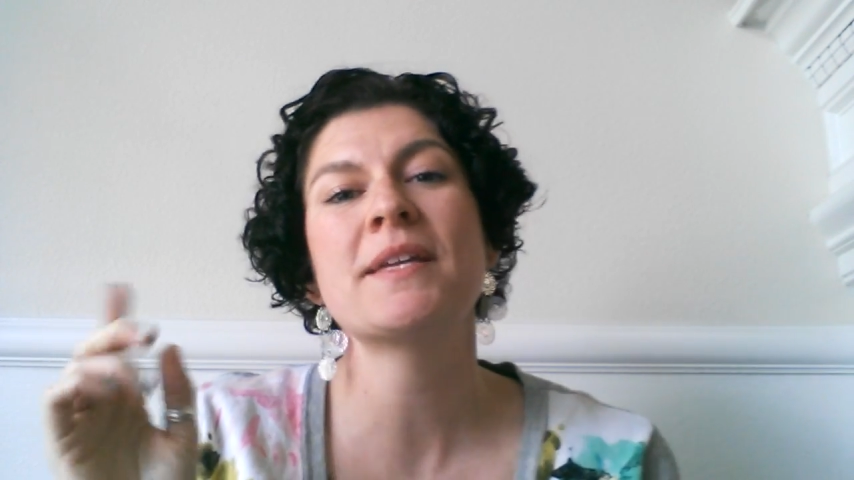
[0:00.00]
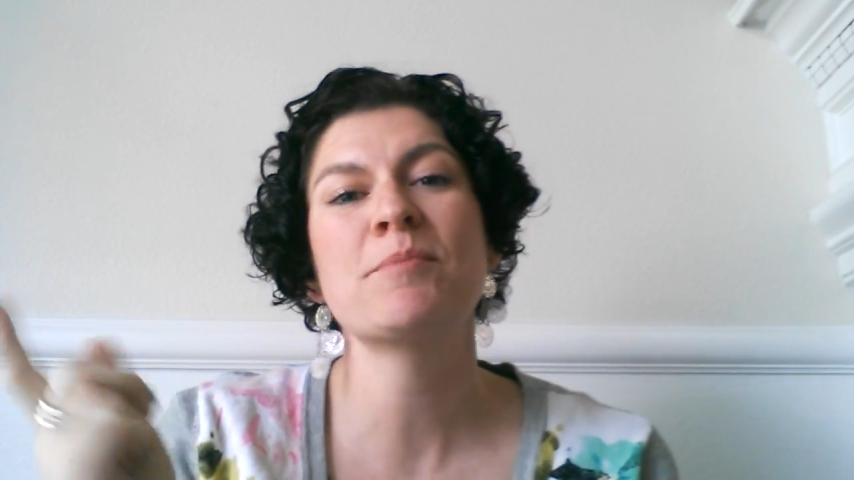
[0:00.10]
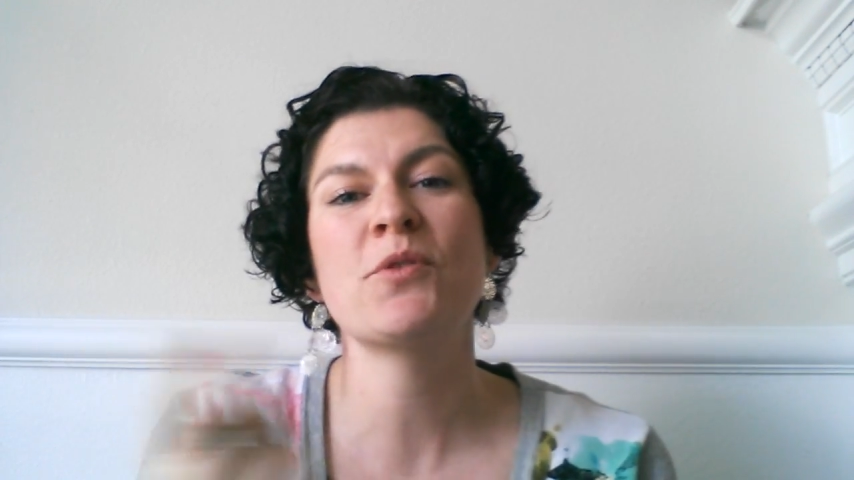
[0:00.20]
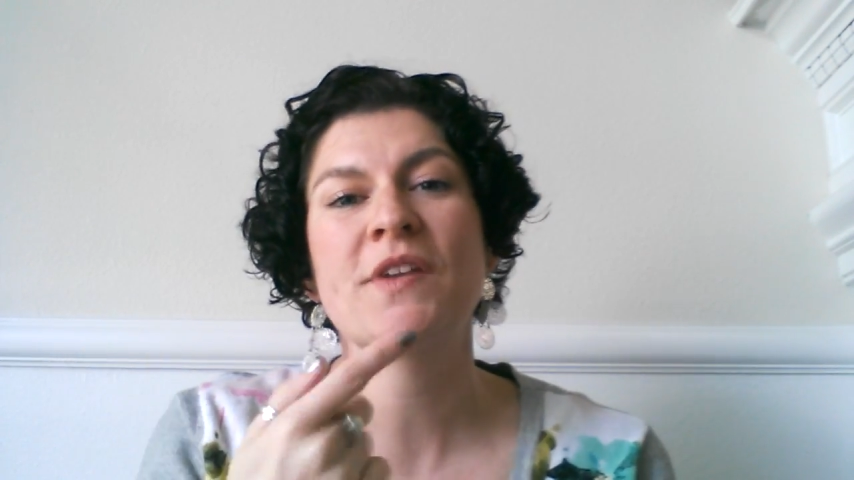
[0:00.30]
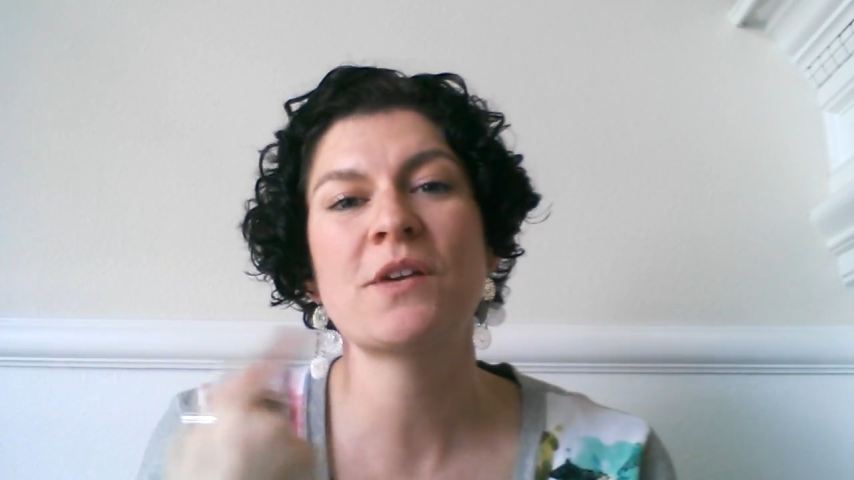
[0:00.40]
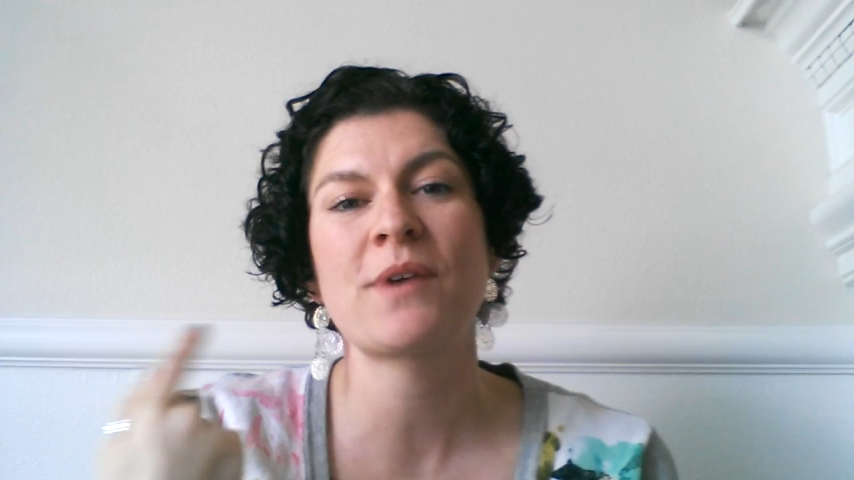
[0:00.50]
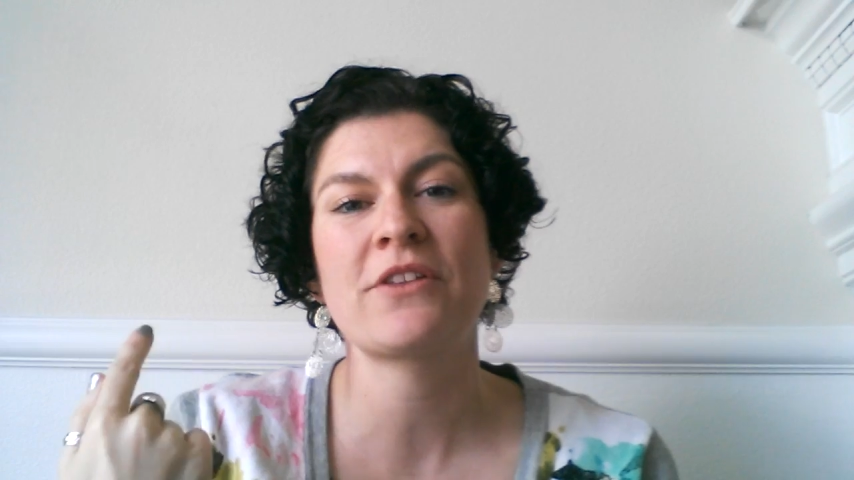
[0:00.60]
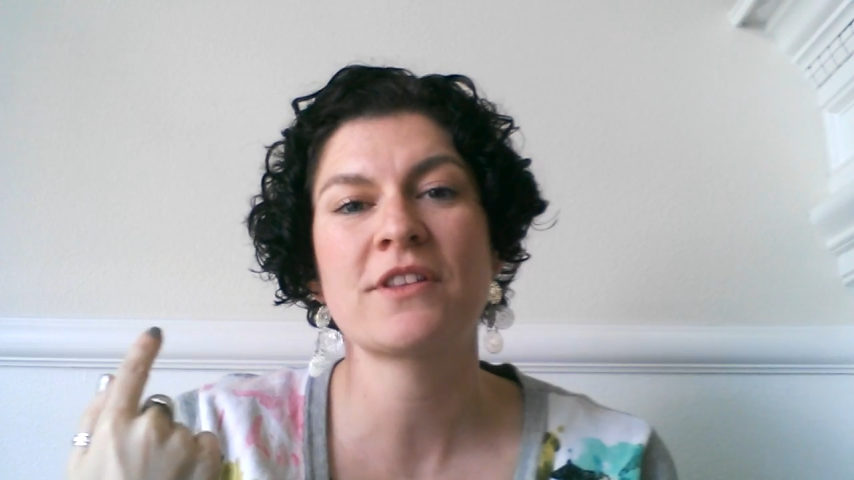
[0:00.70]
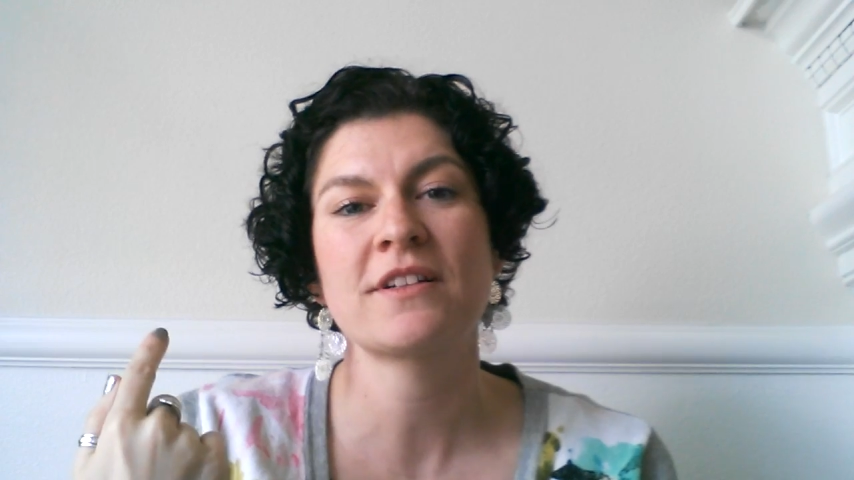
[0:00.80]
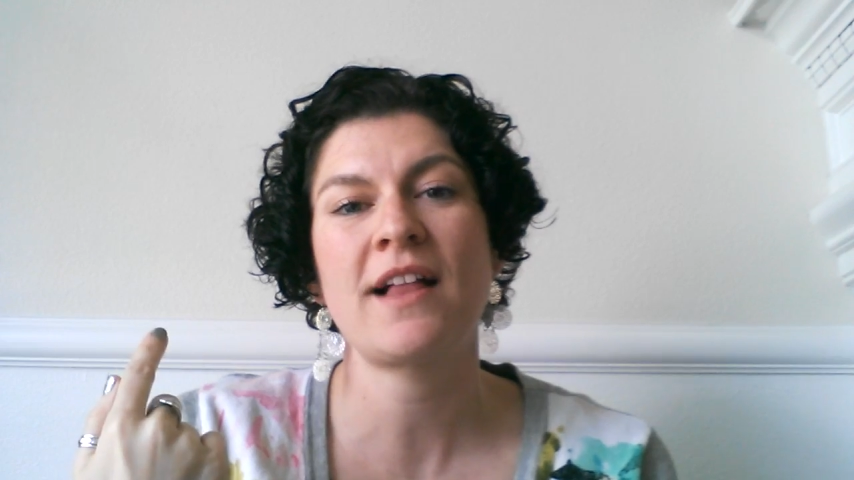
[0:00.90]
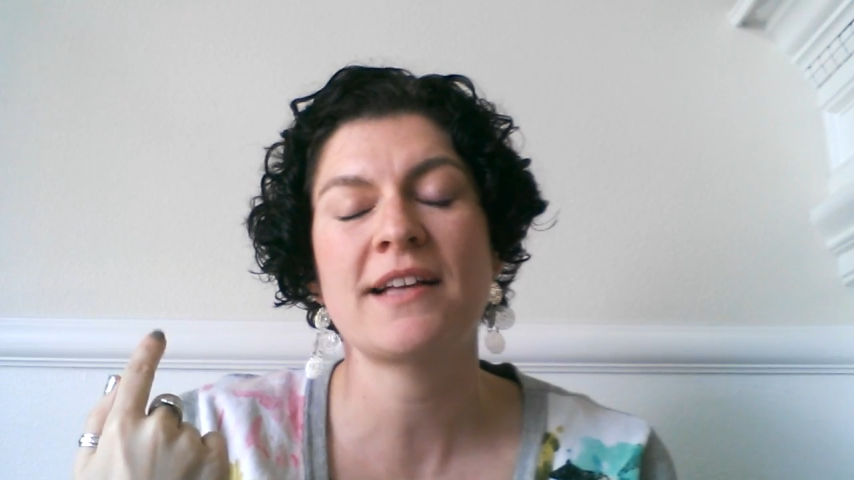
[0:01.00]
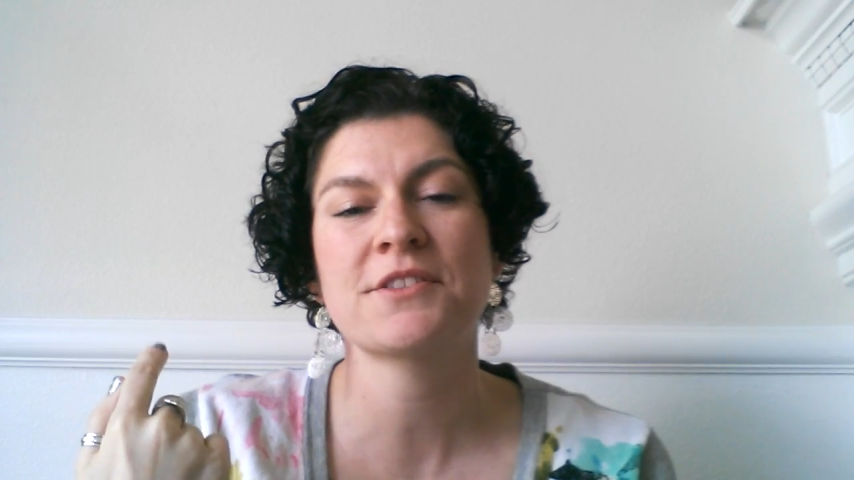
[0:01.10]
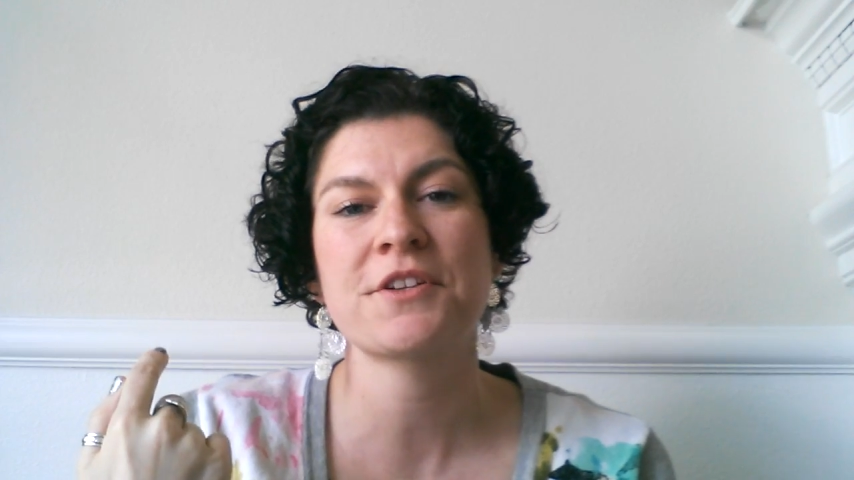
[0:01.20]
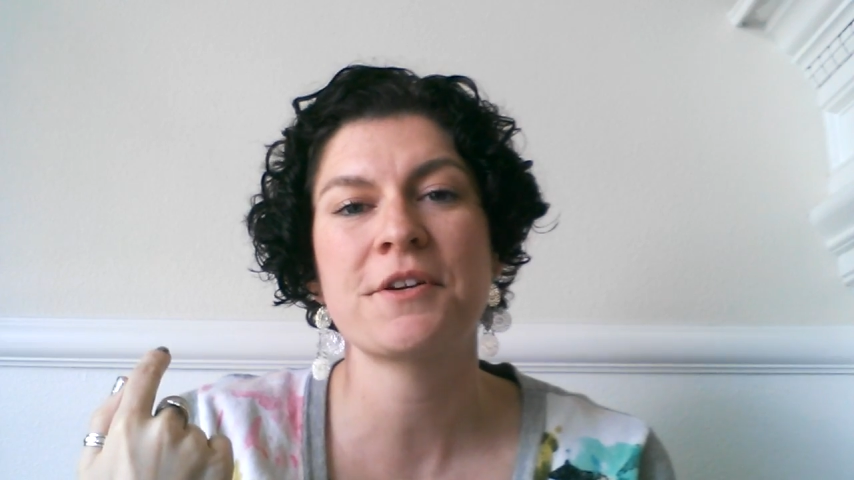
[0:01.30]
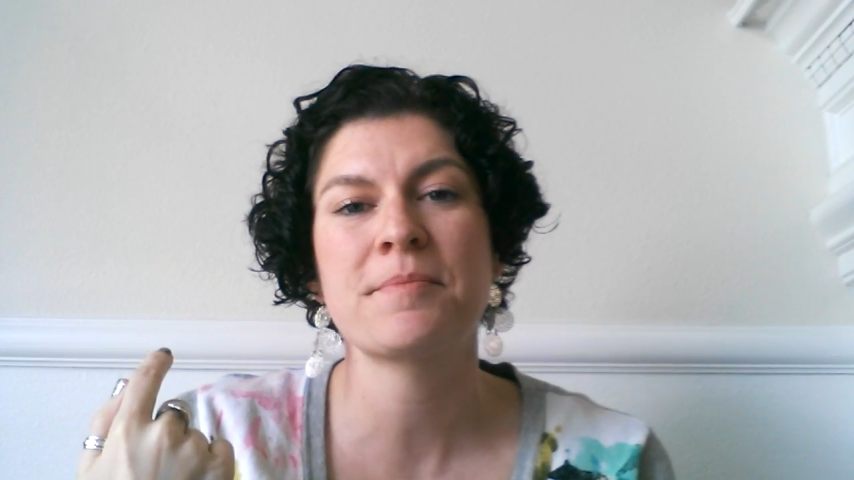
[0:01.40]
and moving around the
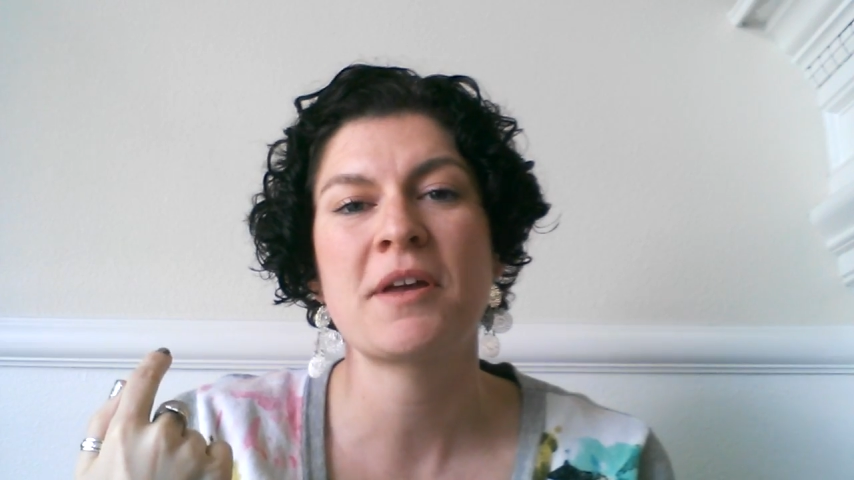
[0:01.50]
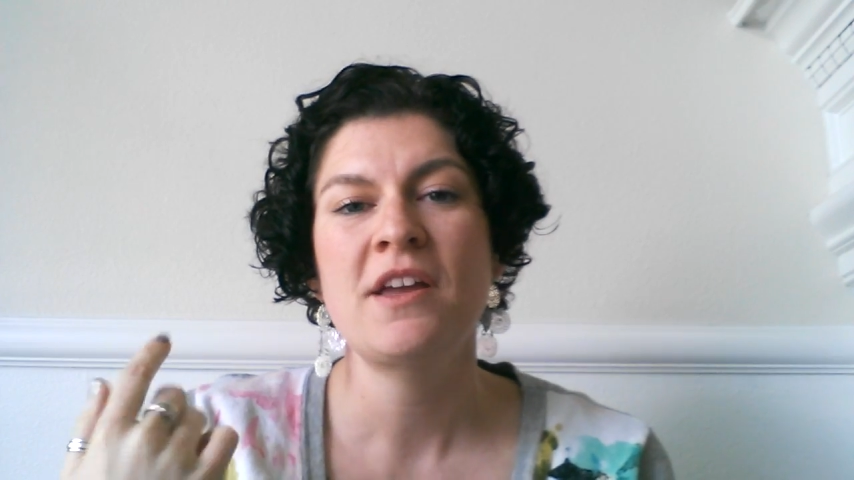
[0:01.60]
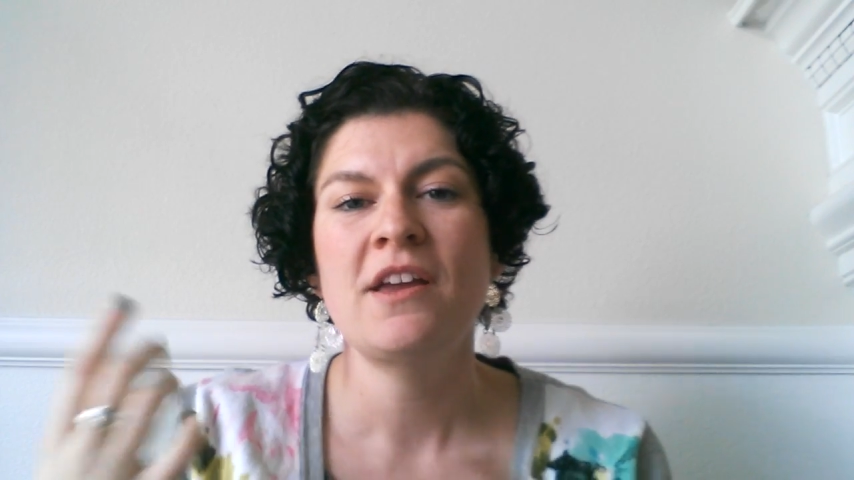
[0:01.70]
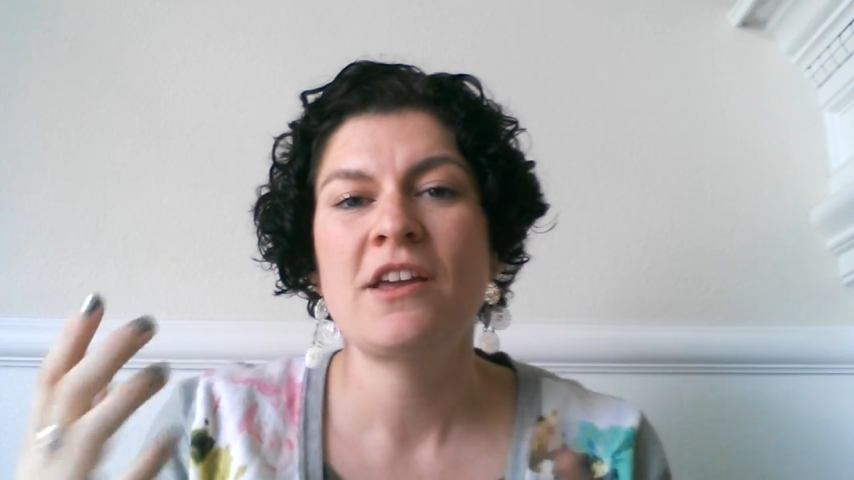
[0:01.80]
classroom.